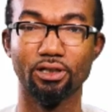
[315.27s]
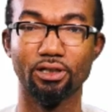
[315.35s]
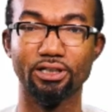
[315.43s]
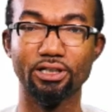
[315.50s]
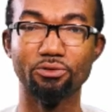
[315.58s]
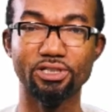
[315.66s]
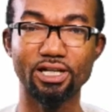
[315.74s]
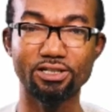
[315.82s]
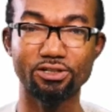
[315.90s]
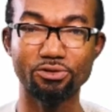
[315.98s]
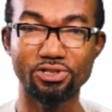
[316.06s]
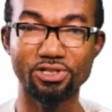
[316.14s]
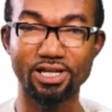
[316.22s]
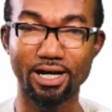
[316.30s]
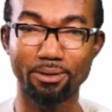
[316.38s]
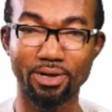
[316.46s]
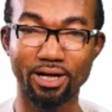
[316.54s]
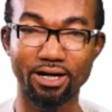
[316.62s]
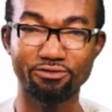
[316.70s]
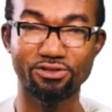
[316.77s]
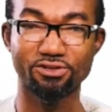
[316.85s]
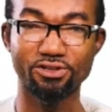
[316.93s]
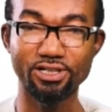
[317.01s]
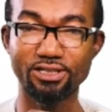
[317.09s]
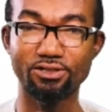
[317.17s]
they will just use their mouth
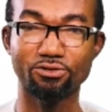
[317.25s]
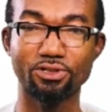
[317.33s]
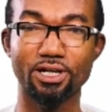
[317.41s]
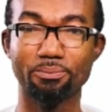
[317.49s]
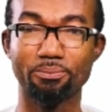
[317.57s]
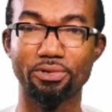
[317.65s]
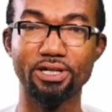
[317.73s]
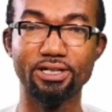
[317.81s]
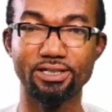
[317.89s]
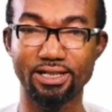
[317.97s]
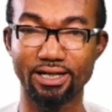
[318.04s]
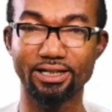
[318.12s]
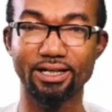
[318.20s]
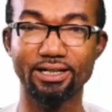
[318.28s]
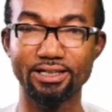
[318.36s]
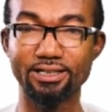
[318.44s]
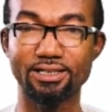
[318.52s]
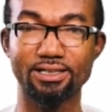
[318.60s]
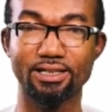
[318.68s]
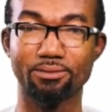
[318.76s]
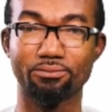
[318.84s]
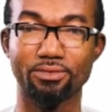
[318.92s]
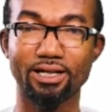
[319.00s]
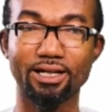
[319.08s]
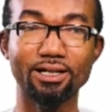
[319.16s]
straight into the plate and then eat them.
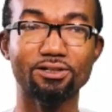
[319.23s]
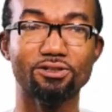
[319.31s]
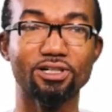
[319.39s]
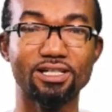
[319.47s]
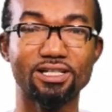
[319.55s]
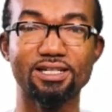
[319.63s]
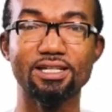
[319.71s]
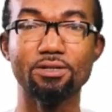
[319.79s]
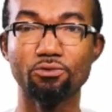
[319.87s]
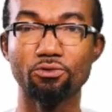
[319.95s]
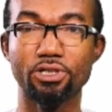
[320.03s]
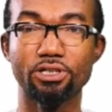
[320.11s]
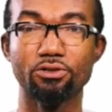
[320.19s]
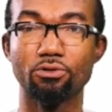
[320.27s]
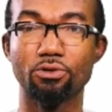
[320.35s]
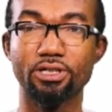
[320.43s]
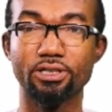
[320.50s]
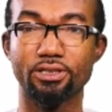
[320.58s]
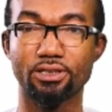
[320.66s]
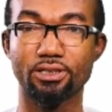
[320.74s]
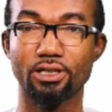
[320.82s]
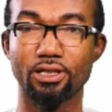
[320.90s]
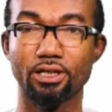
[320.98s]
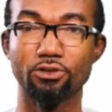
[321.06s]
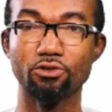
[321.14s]
And that is not the same way you eat.
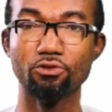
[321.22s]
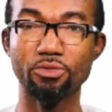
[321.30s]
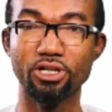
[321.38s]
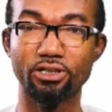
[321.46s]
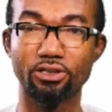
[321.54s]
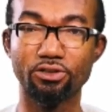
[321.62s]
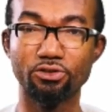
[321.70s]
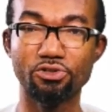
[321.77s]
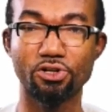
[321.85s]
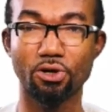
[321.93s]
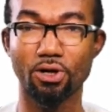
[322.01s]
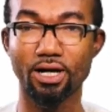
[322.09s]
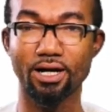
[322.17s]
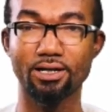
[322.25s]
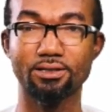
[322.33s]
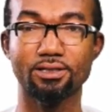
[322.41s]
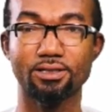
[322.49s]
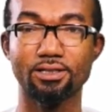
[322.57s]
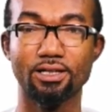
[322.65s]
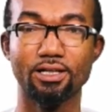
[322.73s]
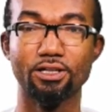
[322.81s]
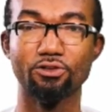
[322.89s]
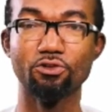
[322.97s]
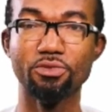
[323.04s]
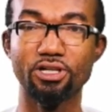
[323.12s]
You may use your hands,
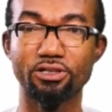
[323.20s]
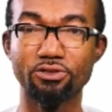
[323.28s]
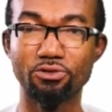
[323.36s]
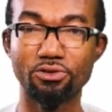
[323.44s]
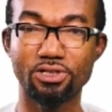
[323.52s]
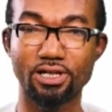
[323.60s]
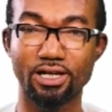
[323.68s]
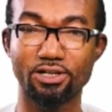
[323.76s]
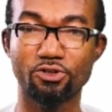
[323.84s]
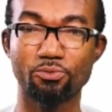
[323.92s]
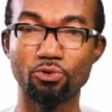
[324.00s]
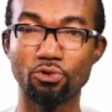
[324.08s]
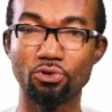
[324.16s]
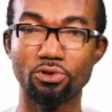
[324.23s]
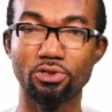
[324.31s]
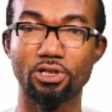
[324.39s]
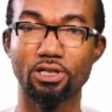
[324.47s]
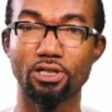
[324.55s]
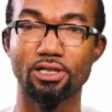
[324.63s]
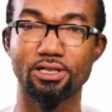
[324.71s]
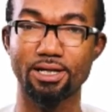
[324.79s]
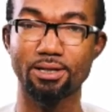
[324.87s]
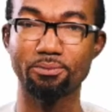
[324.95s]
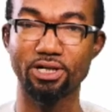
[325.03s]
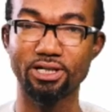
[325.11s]
you may use a spoon,
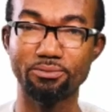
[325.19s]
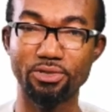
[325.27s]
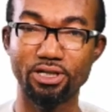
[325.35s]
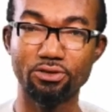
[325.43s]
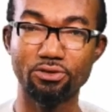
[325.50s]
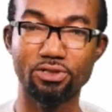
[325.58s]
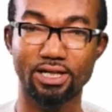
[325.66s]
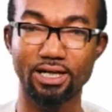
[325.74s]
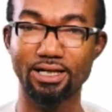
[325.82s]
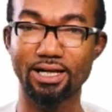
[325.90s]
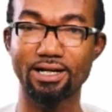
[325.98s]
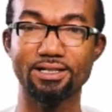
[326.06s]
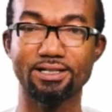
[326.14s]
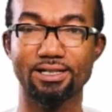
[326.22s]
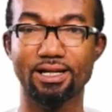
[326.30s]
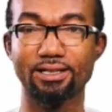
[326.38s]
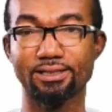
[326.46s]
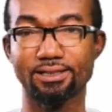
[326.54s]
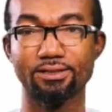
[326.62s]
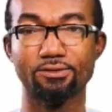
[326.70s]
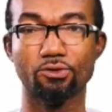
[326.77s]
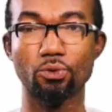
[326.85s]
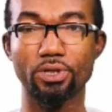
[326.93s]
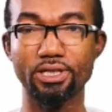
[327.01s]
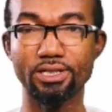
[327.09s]
somebody may use cutlery sets
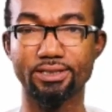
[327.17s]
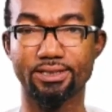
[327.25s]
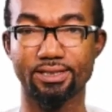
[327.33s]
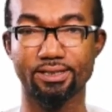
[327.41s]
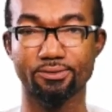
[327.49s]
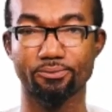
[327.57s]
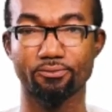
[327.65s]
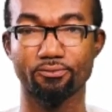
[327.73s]
to eat.